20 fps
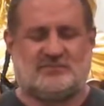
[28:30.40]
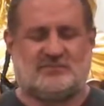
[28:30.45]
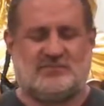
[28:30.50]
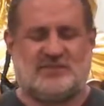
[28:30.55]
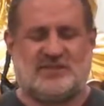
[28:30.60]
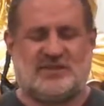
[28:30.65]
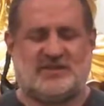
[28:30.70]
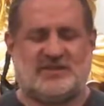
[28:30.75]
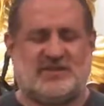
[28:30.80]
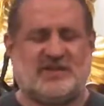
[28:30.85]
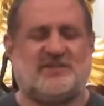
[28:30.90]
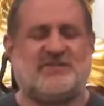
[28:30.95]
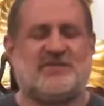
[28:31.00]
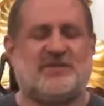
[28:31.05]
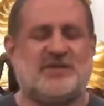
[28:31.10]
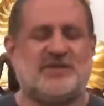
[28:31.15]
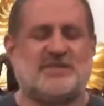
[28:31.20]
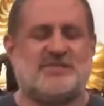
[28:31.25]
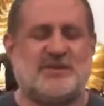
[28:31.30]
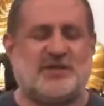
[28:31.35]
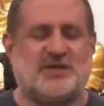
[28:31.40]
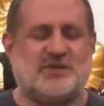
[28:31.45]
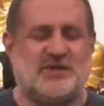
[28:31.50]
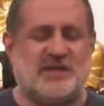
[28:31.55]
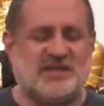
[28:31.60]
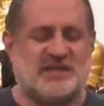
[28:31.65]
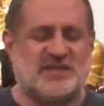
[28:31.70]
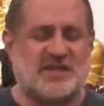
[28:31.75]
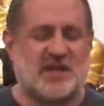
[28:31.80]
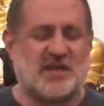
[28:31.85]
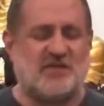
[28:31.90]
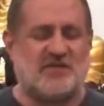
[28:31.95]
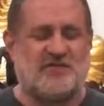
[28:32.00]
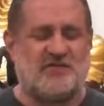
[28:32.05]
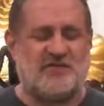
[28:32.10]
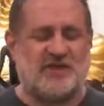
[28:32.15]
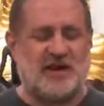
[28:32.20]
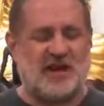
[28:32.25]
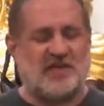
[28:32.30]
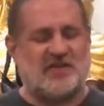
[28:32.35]
this difference between self
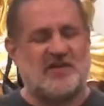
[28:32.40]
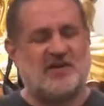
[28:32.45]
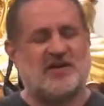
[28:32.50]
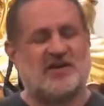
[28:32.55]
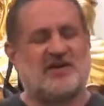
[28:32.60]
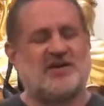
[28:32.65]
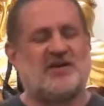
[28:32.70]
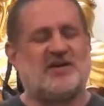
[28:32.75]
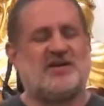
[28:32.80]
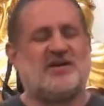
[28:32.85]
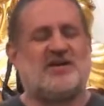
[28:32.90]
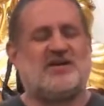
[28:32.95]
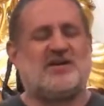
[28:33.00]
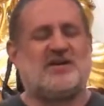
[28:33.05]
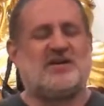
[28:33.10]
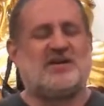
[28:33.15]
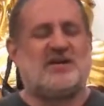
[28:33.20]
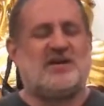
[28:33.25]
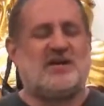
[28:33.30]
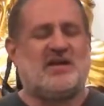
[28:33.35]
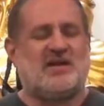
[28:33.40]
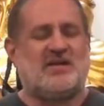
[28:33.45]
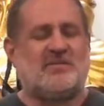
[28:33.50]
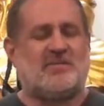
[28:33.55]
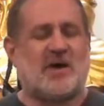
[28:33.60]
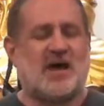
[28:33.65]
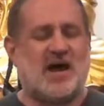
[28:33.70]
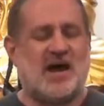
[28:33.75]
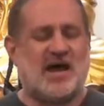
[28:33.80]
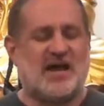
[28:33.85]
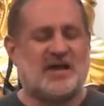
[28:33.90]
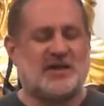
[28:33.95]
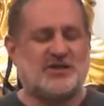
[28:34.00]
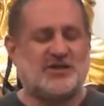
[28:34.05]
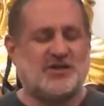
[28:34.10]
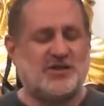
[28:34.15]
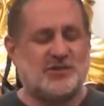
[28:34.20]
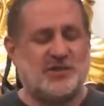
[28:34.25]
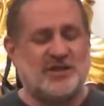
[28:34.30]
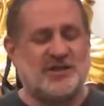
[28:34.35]
and other by
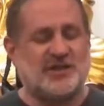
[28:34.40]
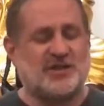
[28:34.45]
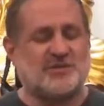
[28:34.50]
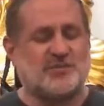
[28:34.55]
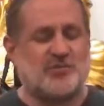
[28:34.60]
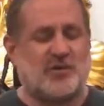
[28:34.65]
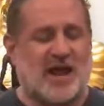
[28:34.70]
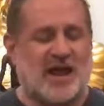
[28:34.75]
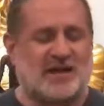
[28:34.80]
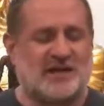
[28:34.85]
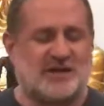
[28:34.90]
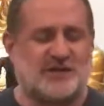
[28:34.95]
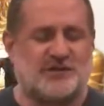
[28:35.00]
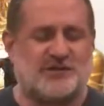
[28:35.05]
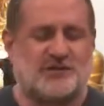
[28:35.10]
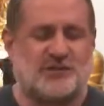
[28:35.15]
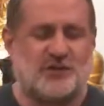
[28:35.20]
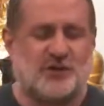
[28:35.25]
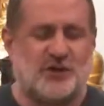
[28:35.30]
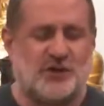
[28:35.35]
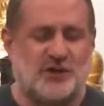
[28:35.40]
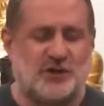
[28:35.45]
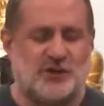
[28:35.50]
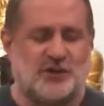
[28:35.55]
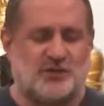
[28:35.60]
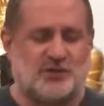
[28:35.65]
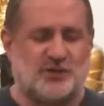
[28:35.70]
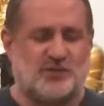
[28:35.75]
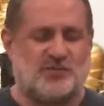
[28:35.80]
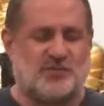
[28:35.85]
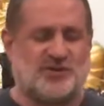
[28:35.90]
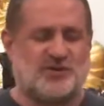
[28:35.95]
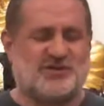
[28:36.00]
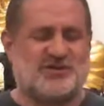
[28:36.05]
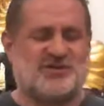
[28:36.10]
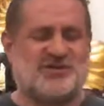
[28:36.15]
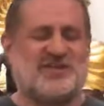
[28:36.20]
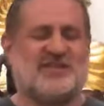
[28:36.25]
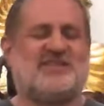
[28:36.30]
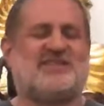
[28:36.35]
doing this practice for a neutral
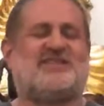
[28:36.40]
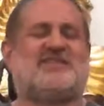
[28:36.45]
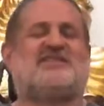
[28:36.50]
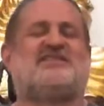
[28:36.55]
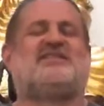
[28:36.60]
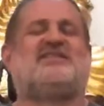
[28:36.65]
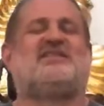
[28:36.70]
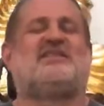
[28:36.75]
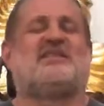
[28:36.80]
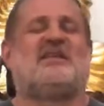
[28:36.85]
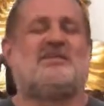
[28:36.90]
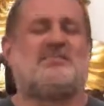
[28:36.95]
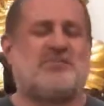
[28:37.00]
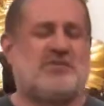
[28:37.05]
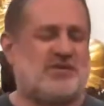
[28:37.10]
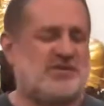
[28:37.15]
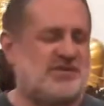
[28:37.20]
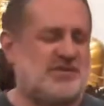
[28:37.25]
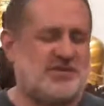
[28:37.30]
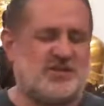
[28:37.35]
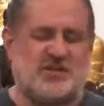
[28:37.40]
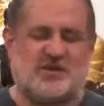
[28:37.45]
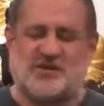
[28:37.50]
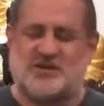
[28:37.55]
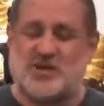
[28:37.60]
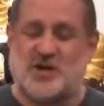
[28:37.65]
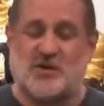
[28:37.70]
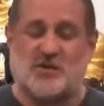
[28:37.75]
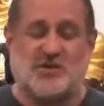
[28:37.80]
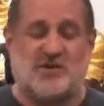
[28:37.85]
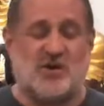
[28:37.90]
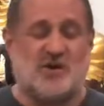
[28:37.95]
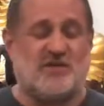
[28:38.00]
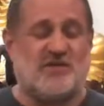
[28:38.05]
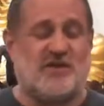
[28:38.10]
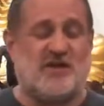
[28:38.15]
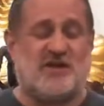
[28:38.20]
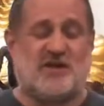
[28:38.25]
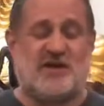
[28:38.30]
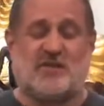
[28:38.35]
person, a person you don't know
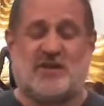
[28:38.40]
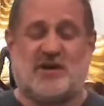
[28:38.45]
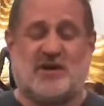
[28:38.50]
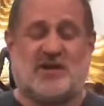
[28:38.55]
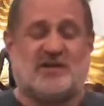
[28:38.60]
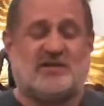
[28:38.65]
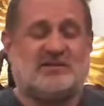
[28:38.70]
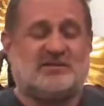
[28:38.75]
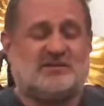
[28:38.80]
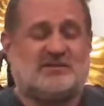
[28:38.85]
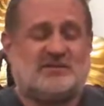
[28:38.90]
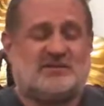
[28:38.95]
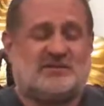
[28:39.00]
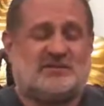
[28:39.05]
very well.